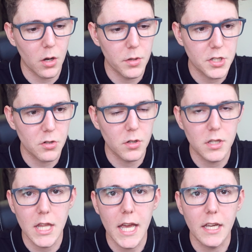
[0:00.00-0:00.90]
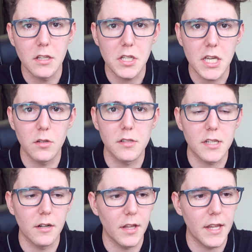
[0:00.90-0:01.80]
go into your own thing and you kill
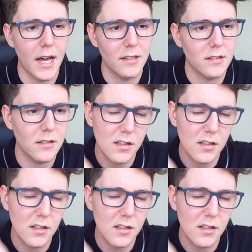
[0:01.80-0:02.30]
yourself like that.